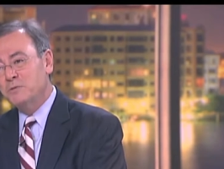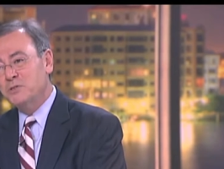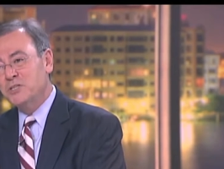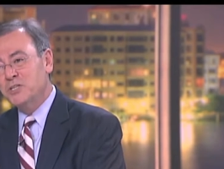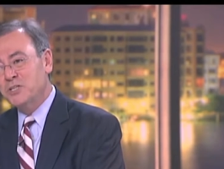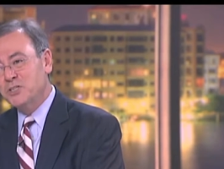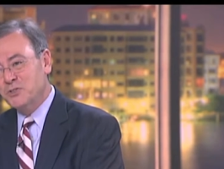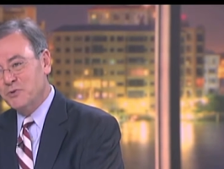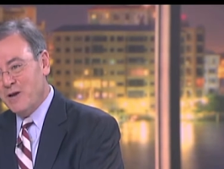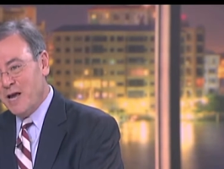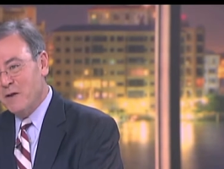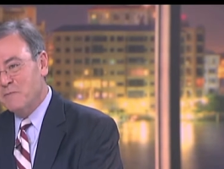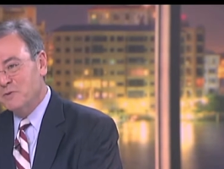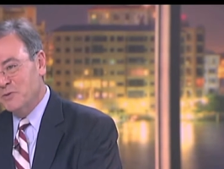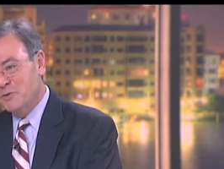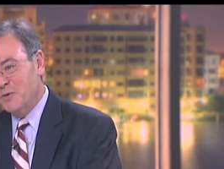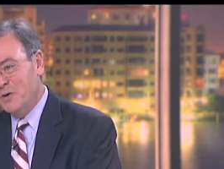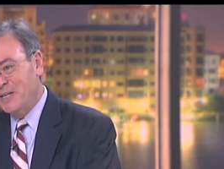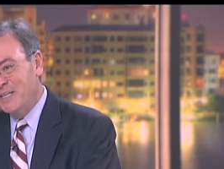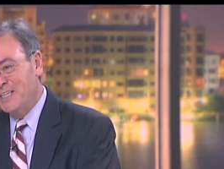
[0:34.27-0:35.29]
to the
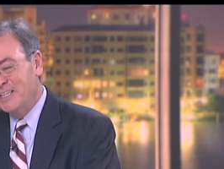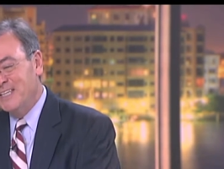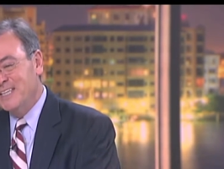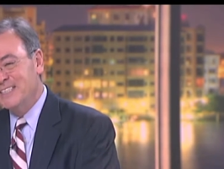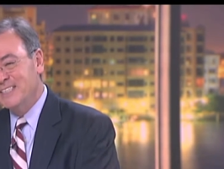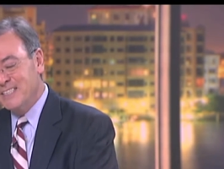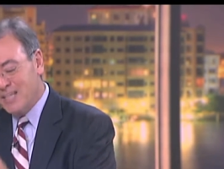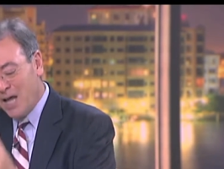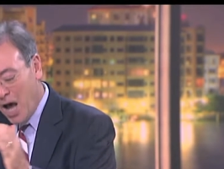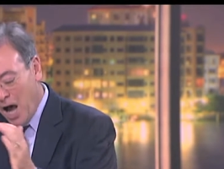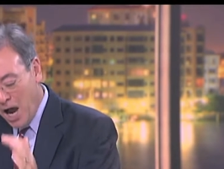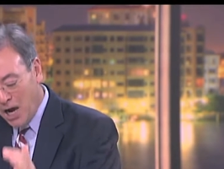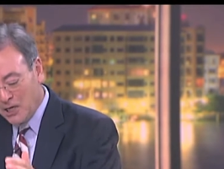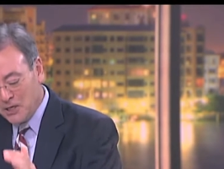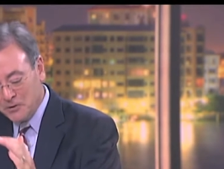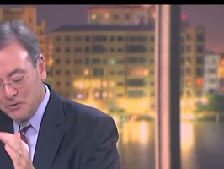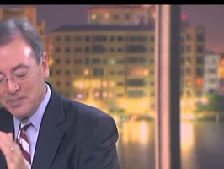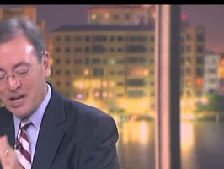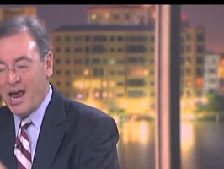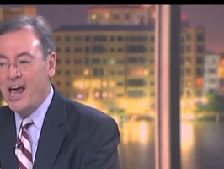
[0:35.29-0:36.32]
trapezoid. It is an
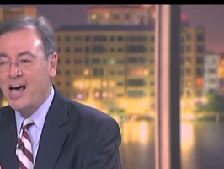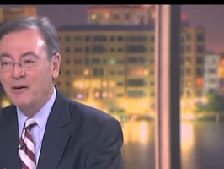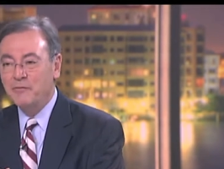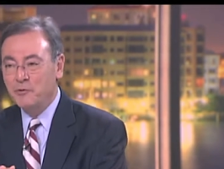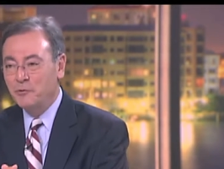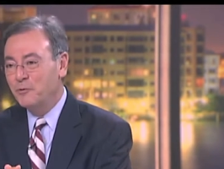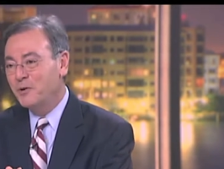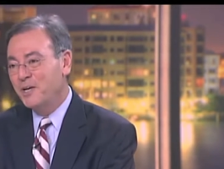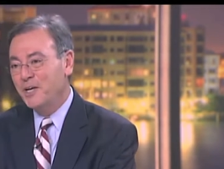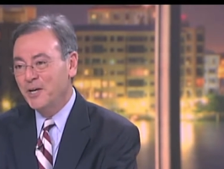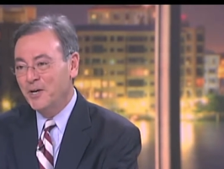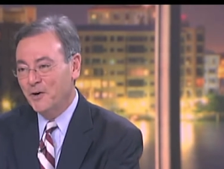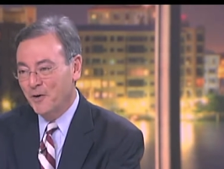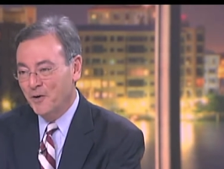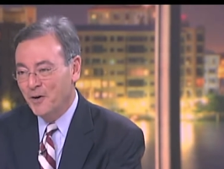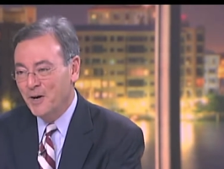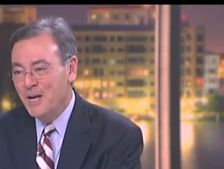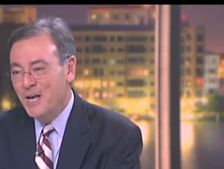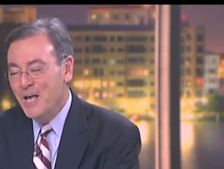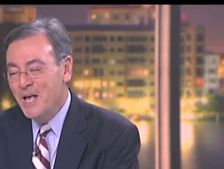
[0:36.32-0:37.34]
honor to have you here.
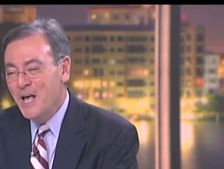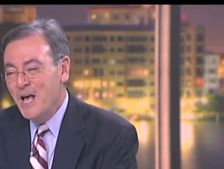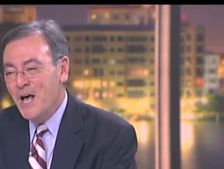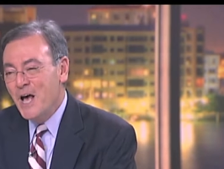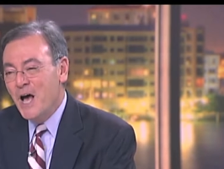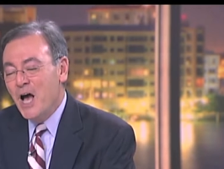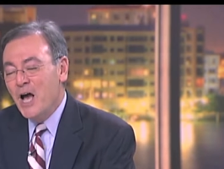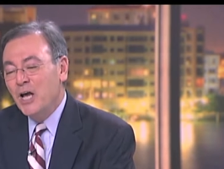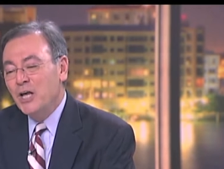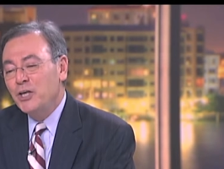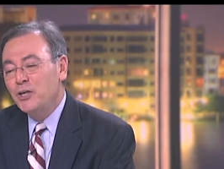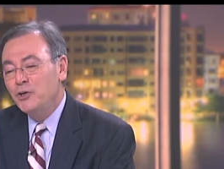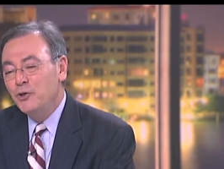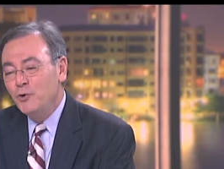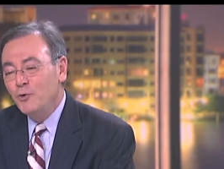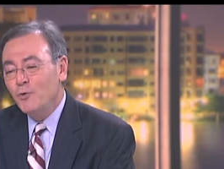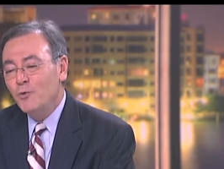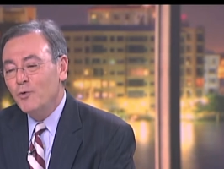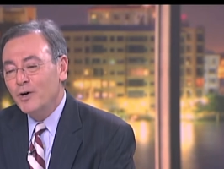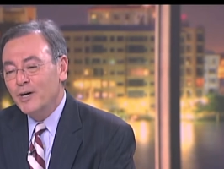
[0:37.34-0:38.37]
Thank you.
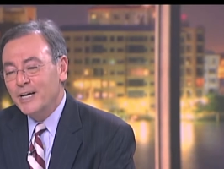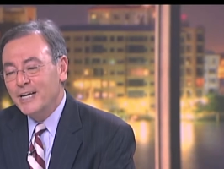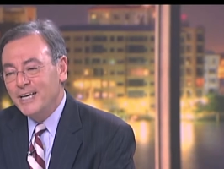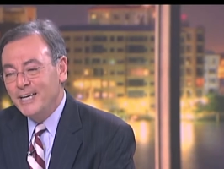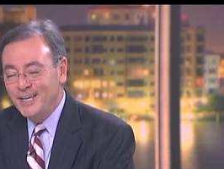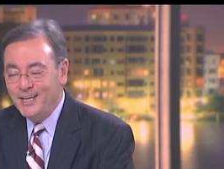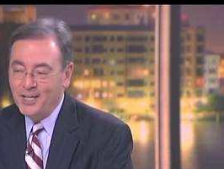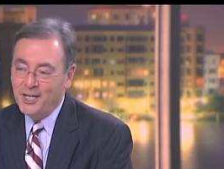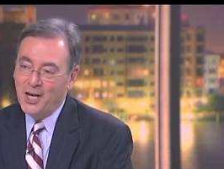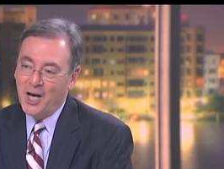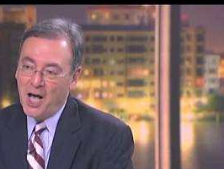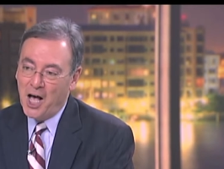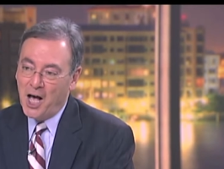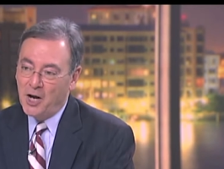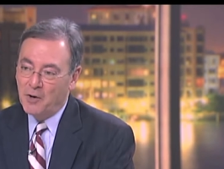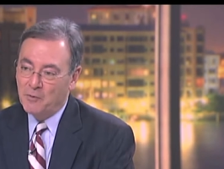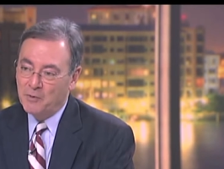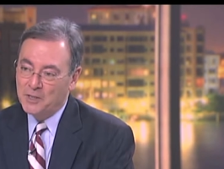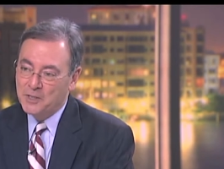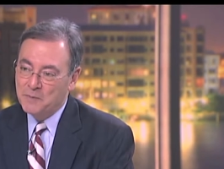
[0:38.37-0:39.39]
You were in
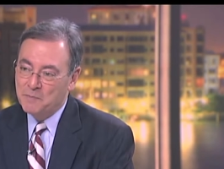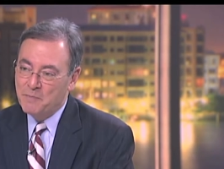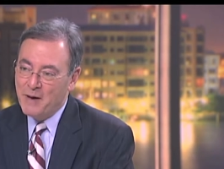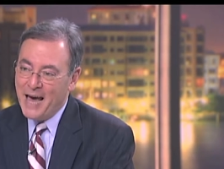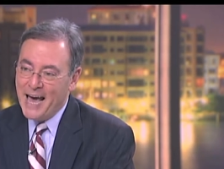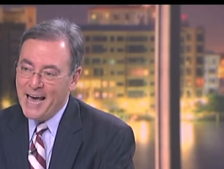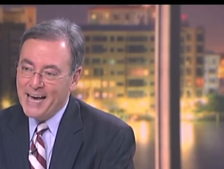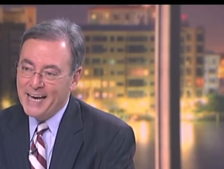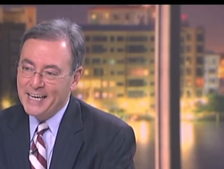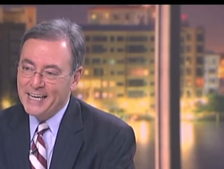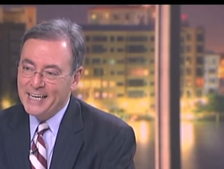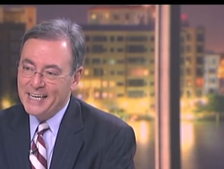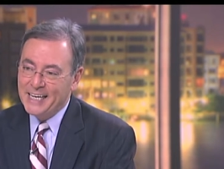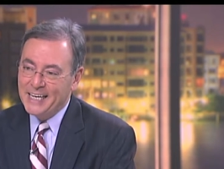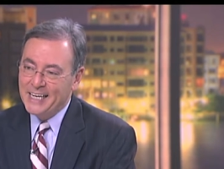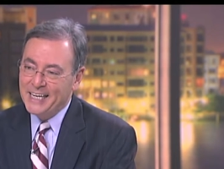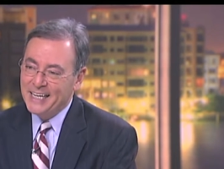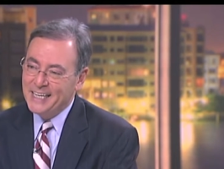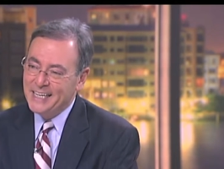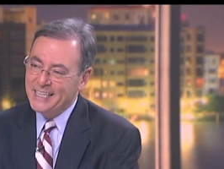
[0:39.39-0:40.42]
Congress back
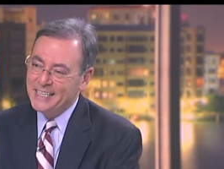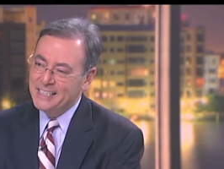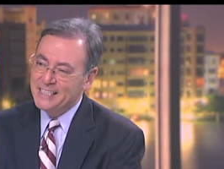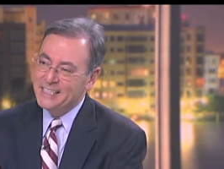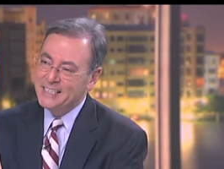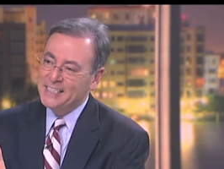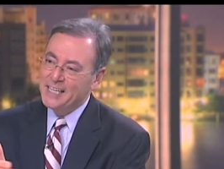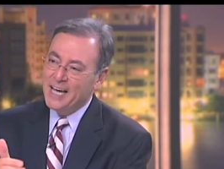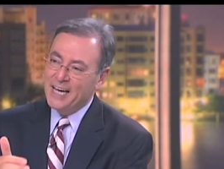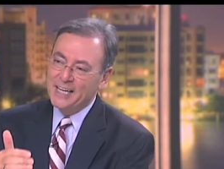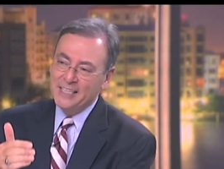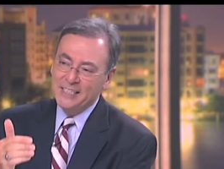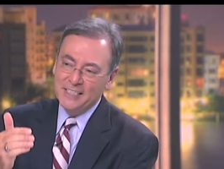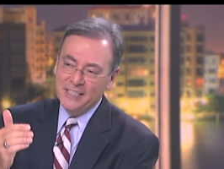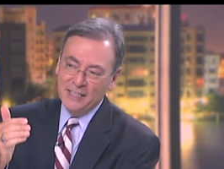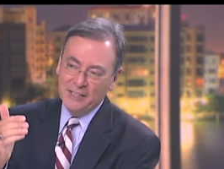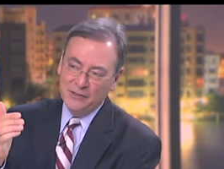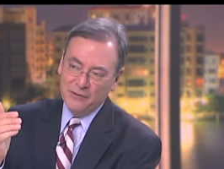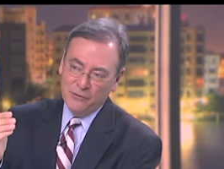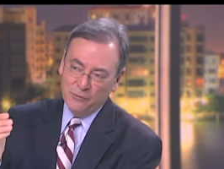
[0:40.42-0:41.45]
in
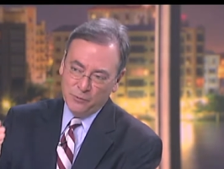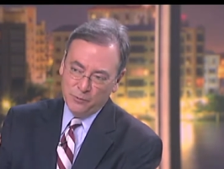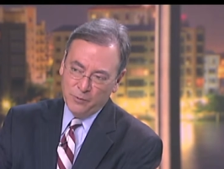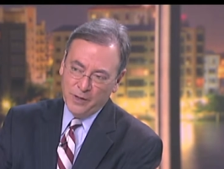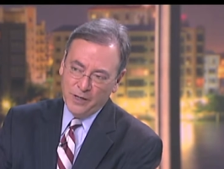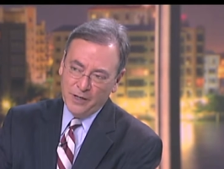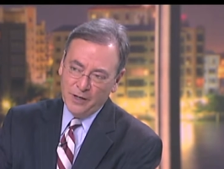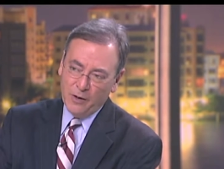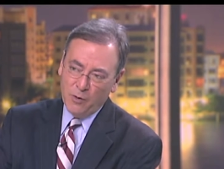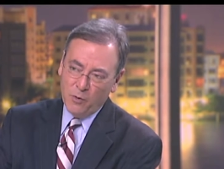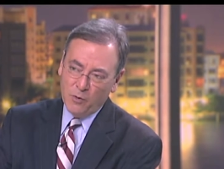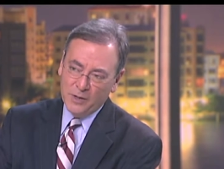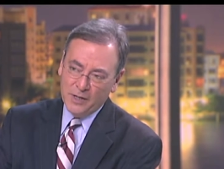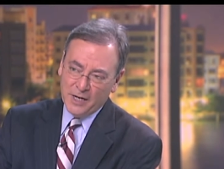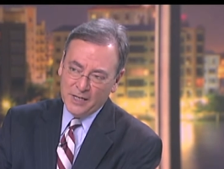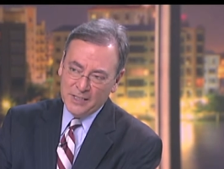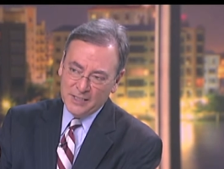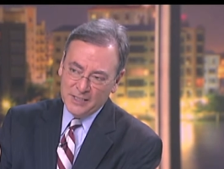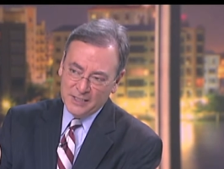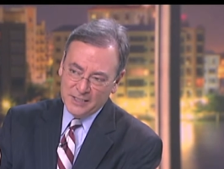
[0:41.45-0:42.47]
93 or
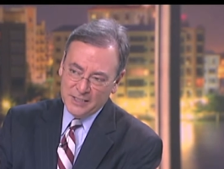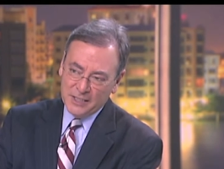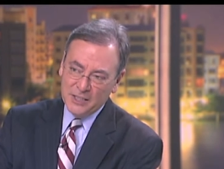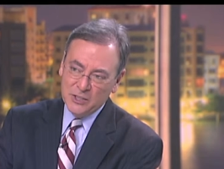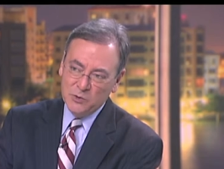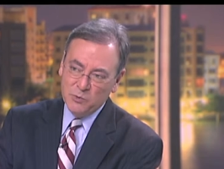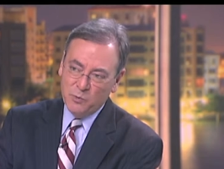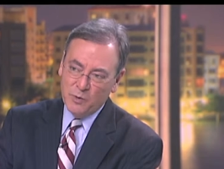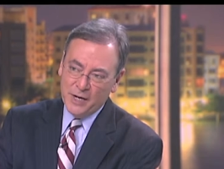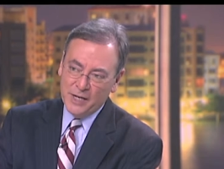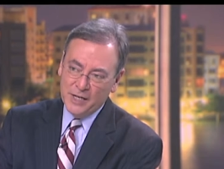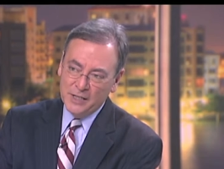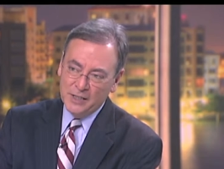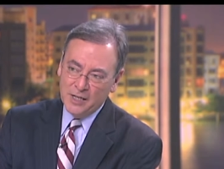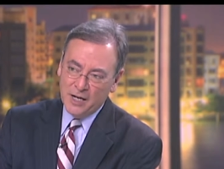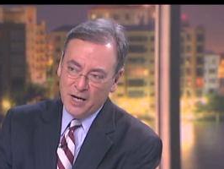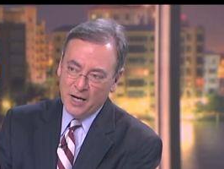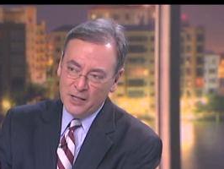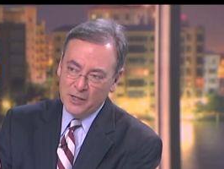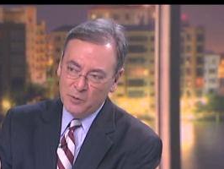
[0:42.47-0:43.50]
96 when
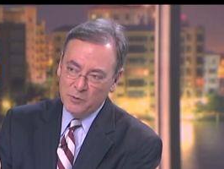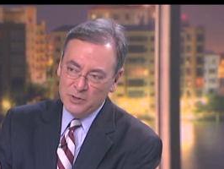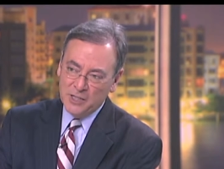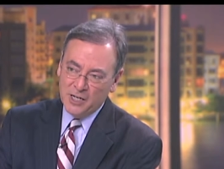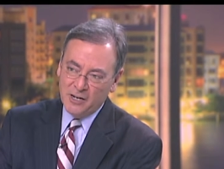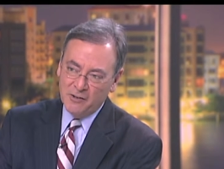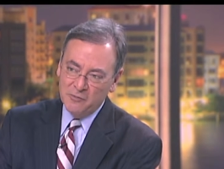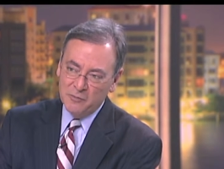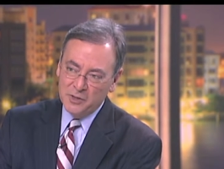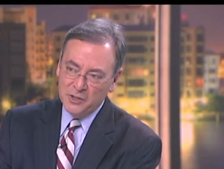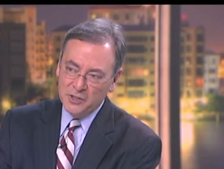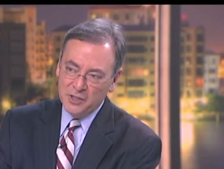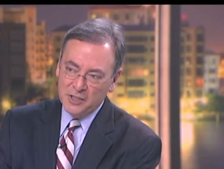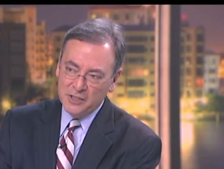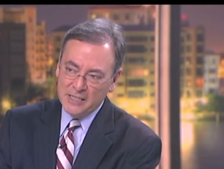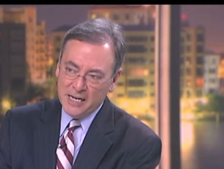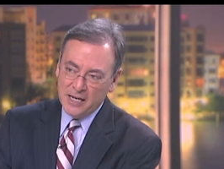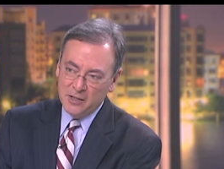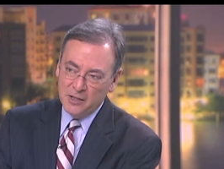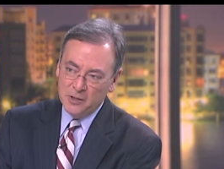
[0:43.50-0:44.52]
uh, there was a government
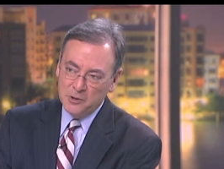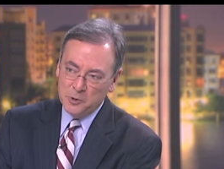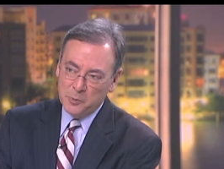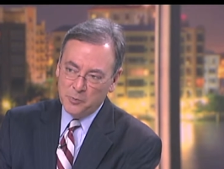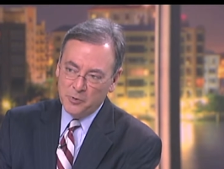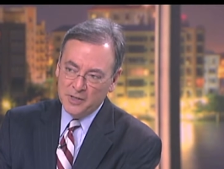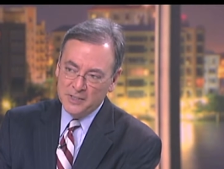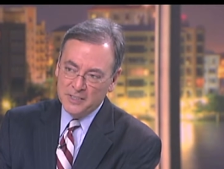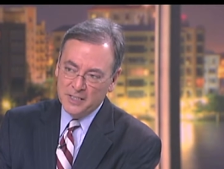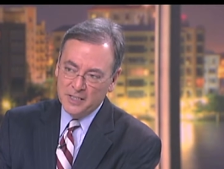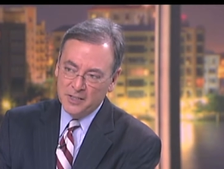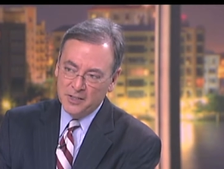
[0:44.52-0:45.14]
shutdown under President